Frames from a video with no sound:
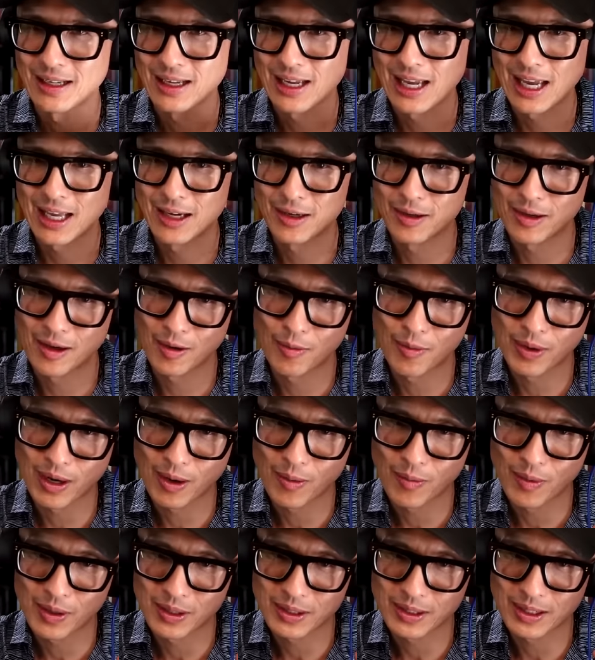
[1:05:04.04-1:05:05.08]
And what I
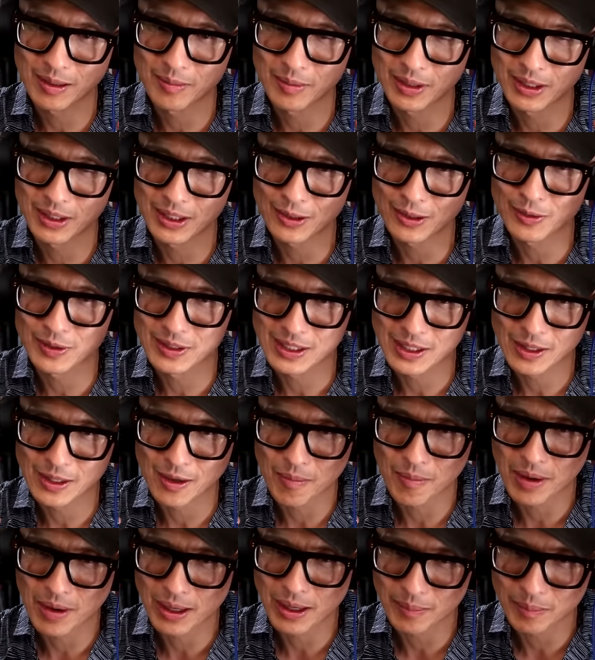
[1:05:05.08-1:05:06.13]
want them to do is in their
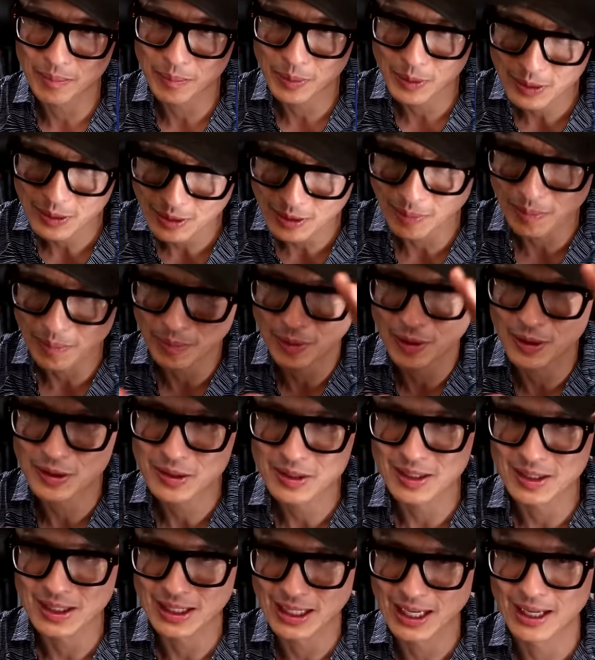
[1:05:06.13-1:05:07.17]
mind put the parts
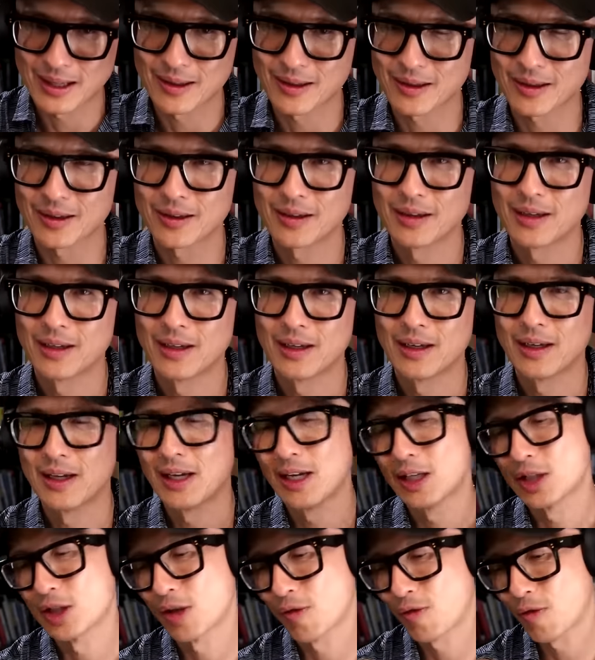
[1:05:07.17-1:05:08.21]
together.
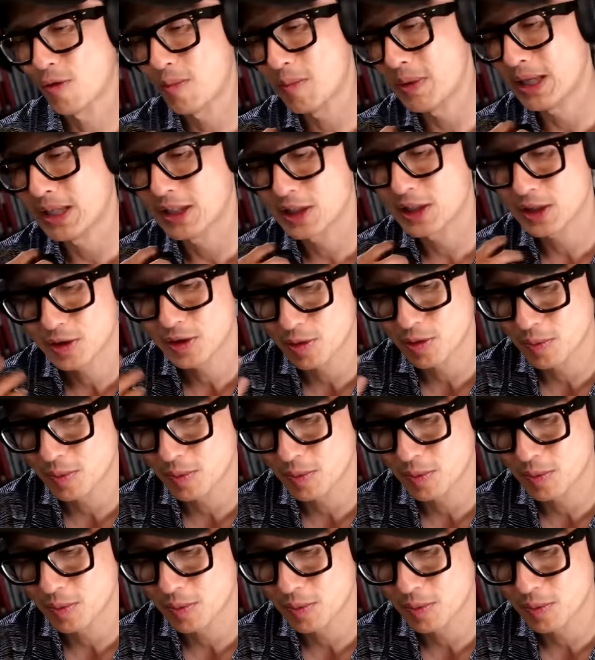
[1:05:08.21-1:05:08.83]
So for me, just to